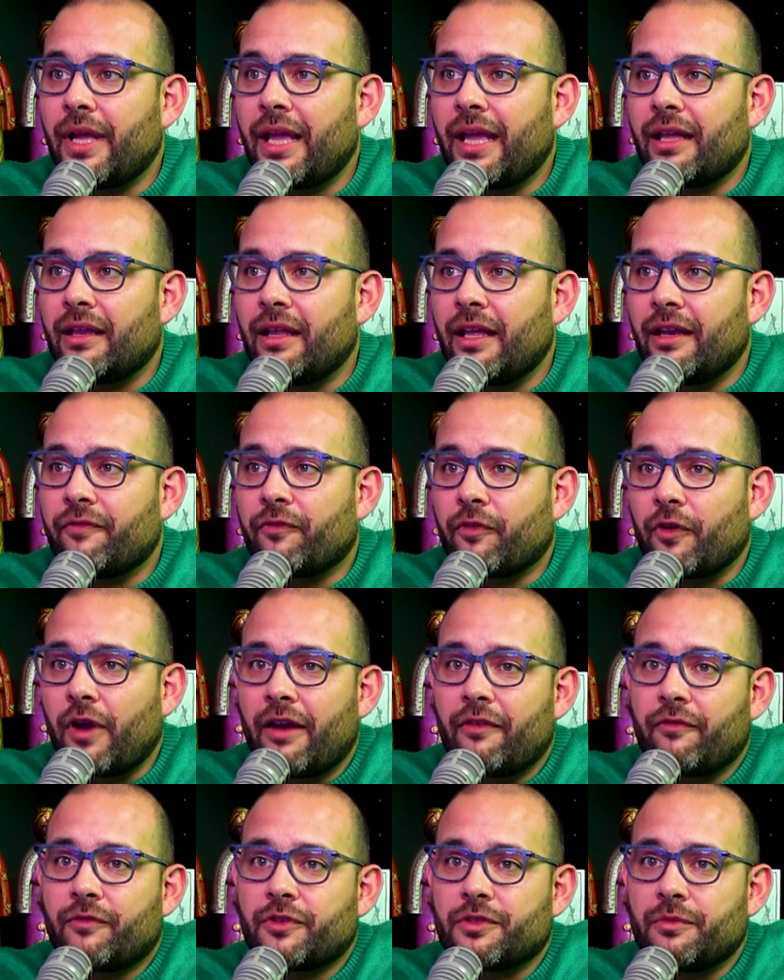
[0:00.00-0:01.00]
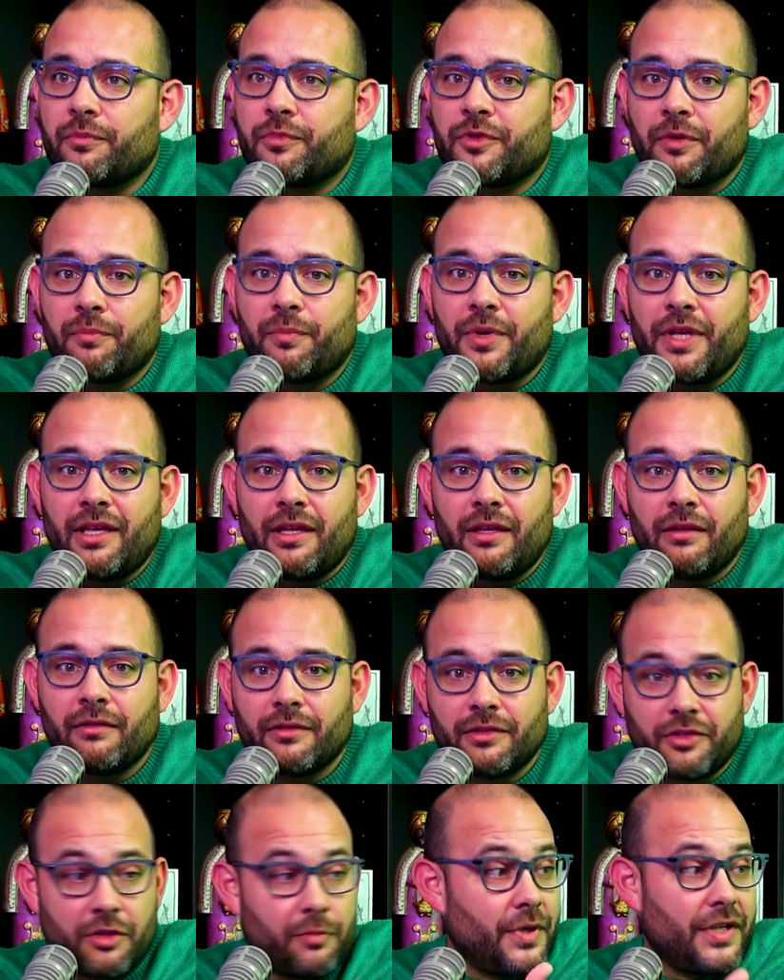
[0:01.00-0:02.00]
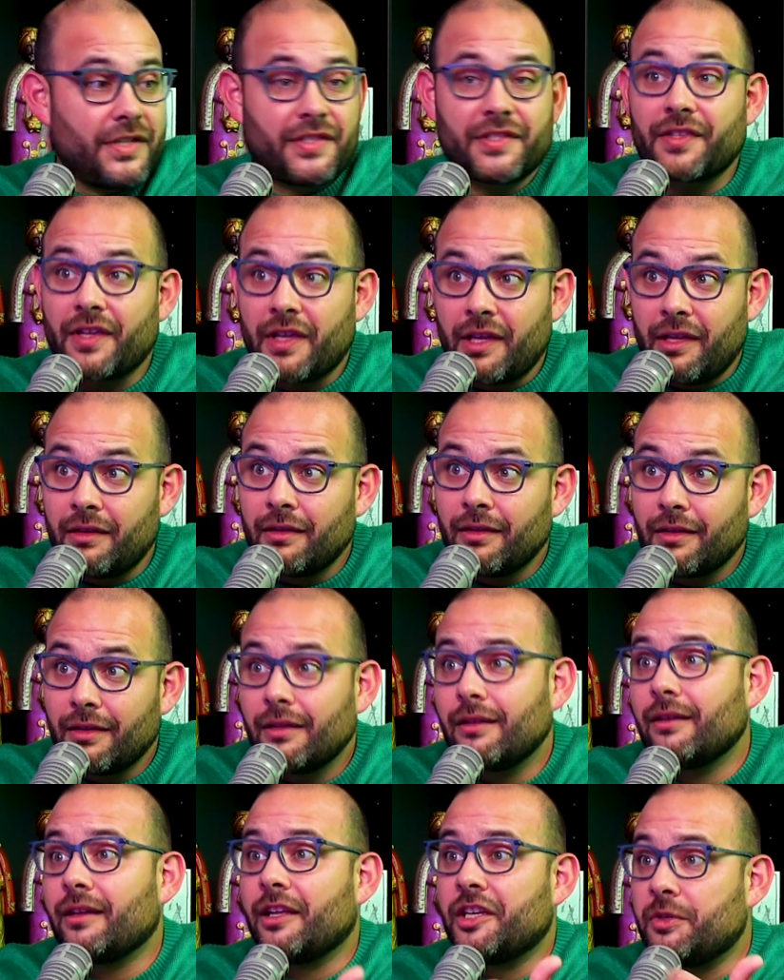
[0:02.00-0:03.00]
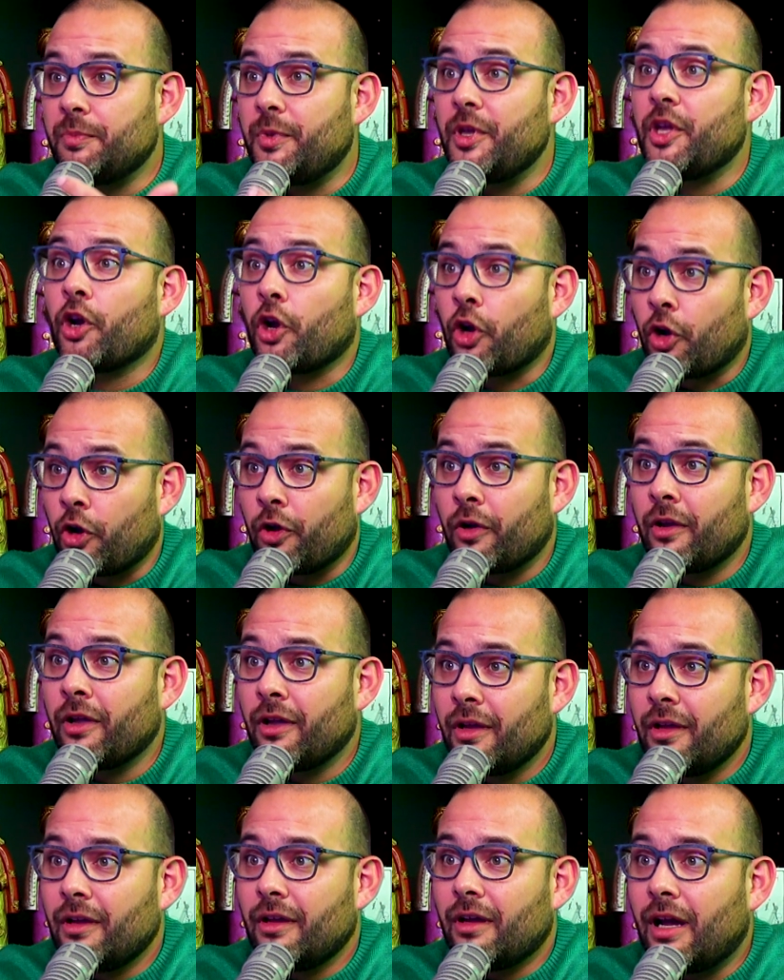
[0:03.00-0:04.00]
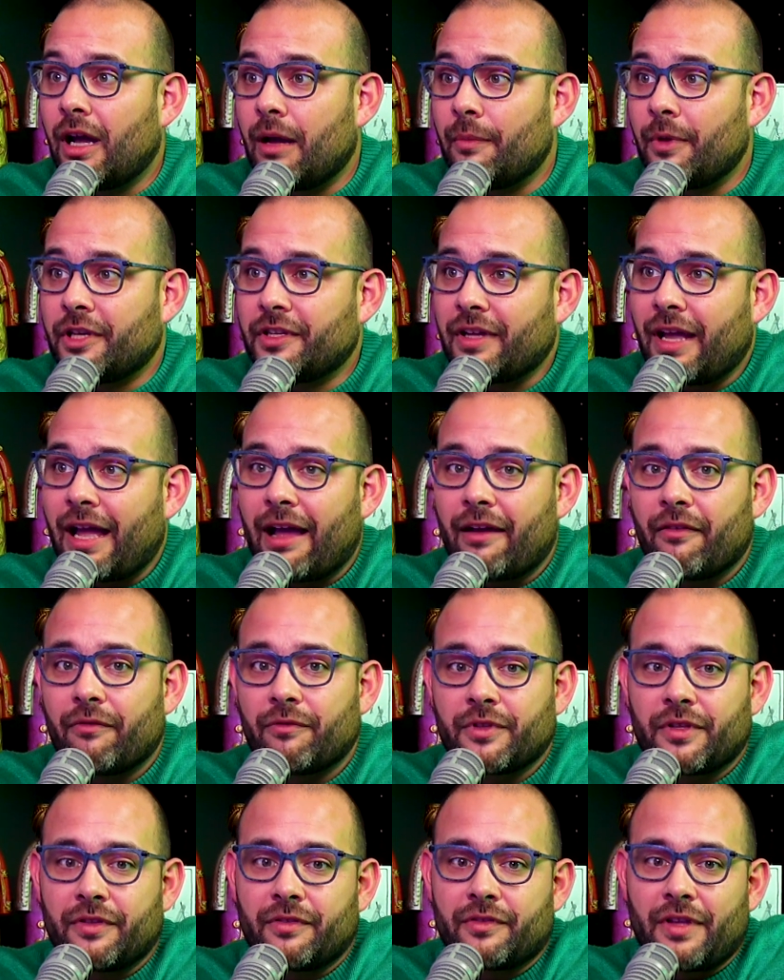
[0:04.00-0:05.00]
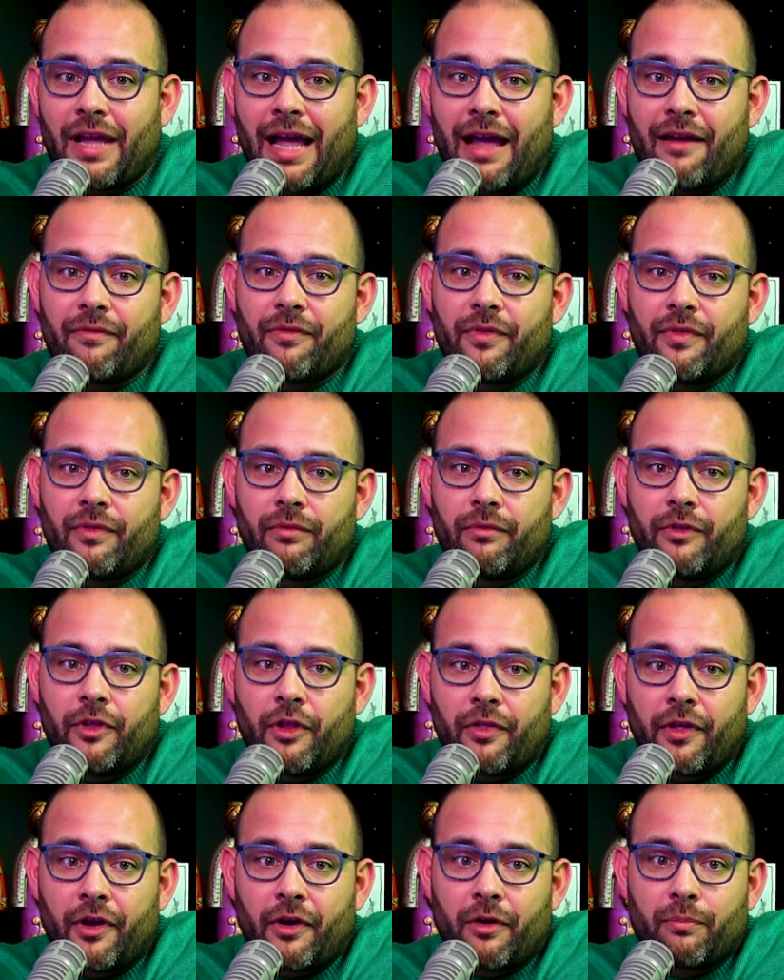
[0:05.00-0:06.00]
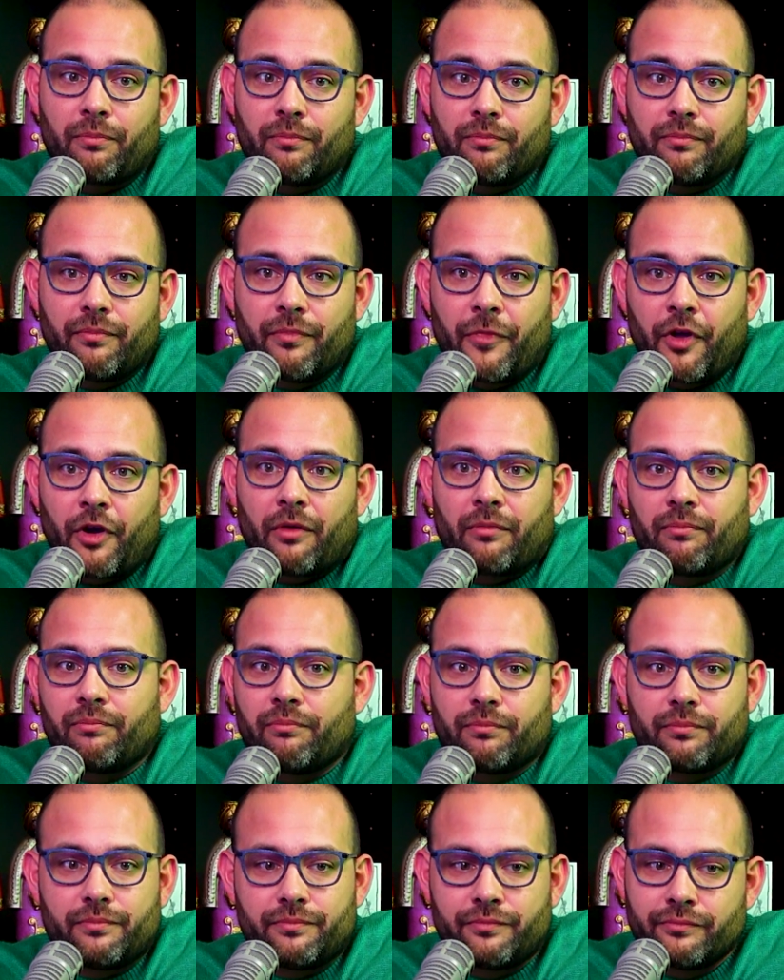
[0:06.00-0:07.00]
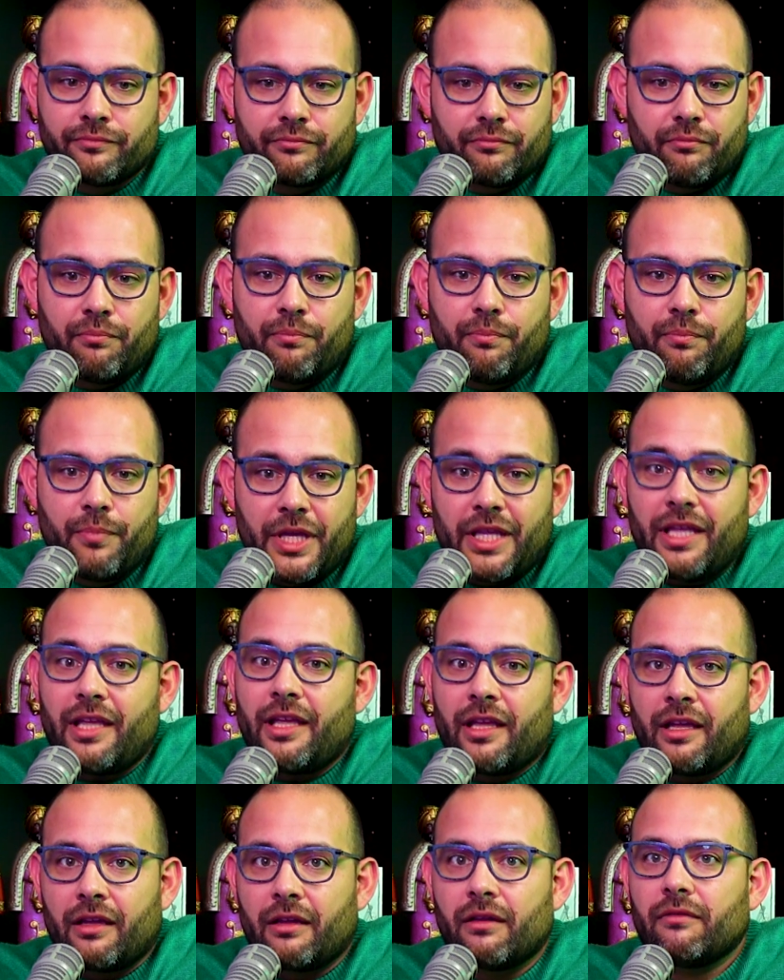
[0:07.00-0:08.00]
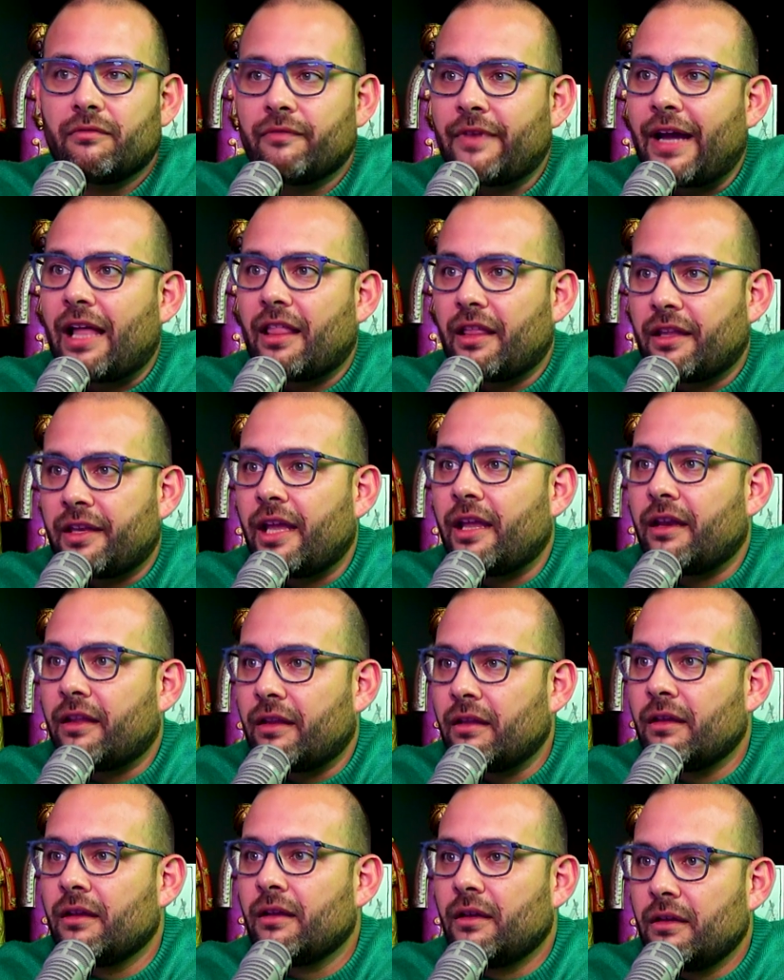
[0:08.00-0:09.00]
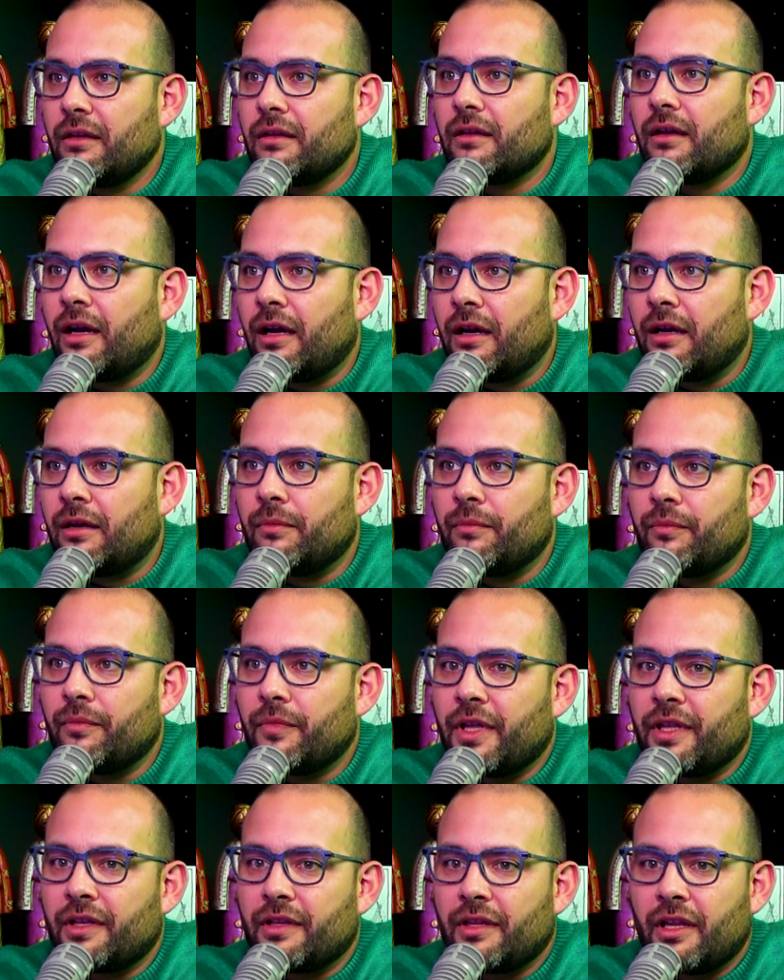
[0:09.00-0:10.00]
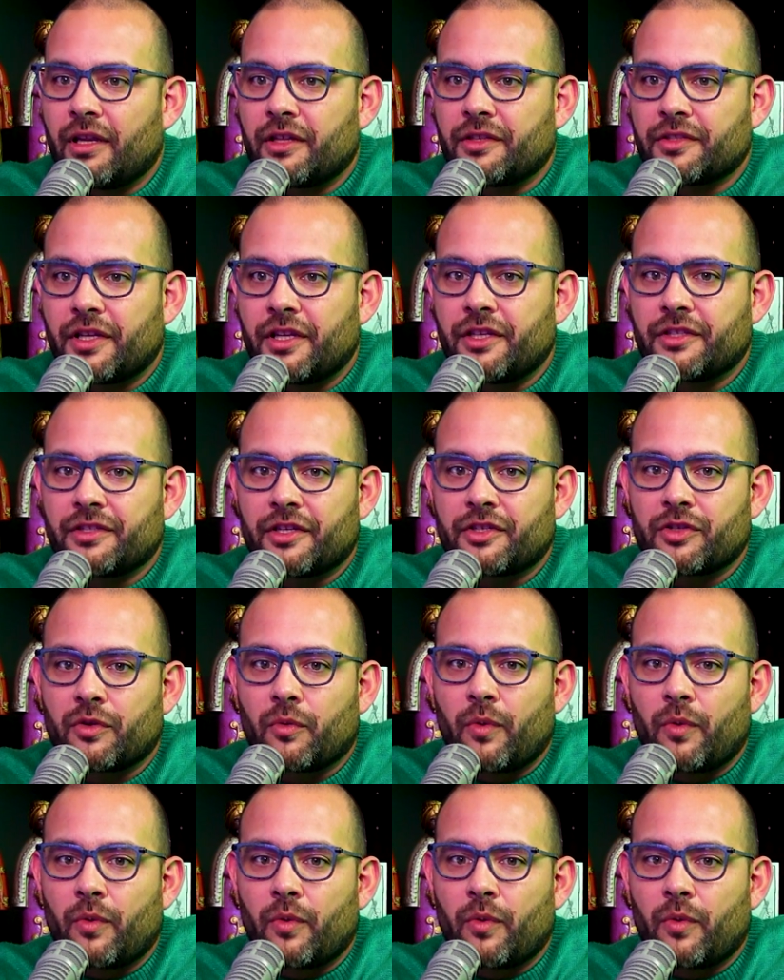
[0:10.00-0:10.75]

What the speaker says: And to be seen and to be heard, and to have their being validated in such a